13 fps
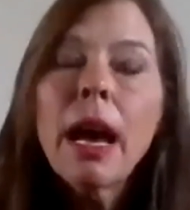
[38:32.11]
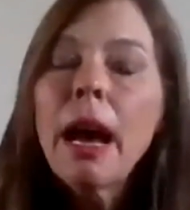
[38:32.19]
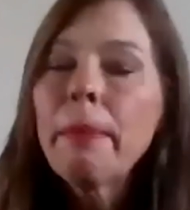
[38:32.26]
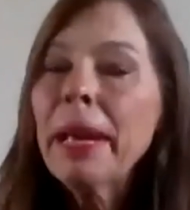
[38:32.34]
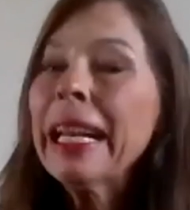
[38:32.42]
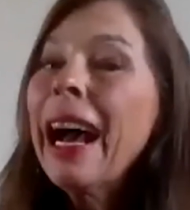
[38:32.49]
I
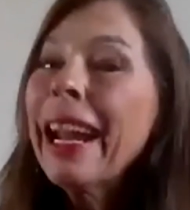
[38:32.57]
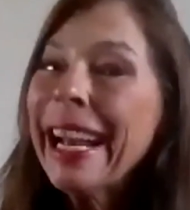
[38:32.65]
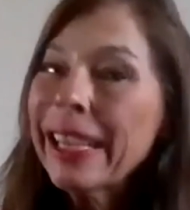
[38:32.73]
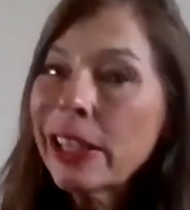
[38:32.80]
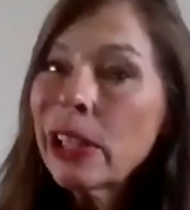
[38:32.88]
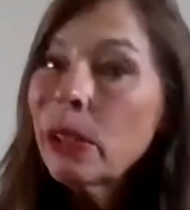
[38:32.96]
may not
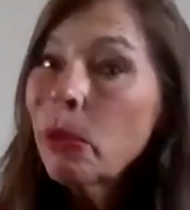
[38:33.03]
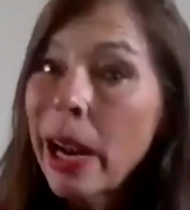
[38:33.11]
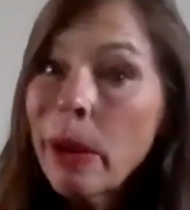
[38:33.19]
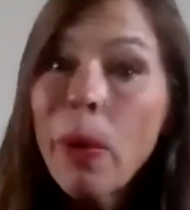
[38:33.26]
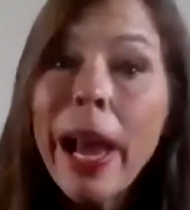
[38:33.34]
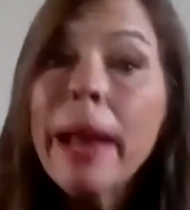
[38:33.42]
answer
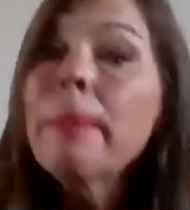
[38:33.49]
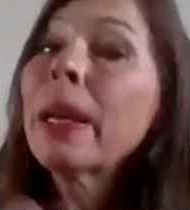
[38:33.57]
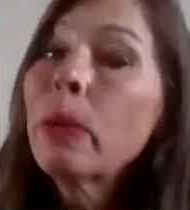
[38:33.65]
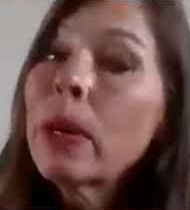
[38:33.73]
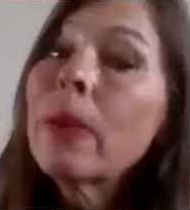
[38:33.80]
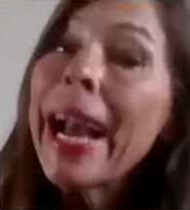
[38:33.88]
right away, but
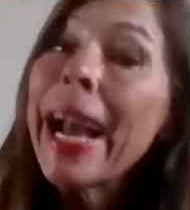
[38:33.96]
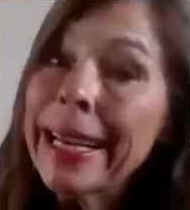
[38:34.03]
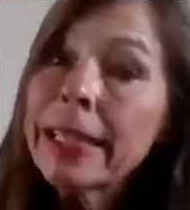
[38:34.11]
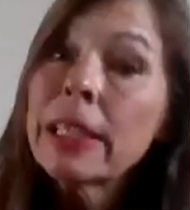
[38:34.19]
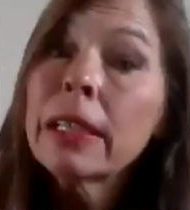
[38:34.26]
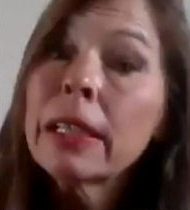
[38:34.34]
I will
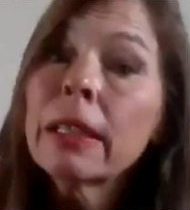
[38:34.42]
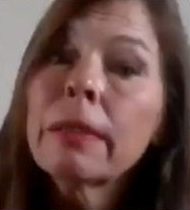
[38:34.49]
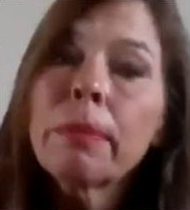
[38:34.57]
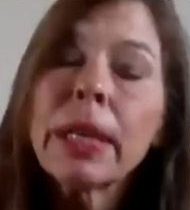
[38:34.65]
answer,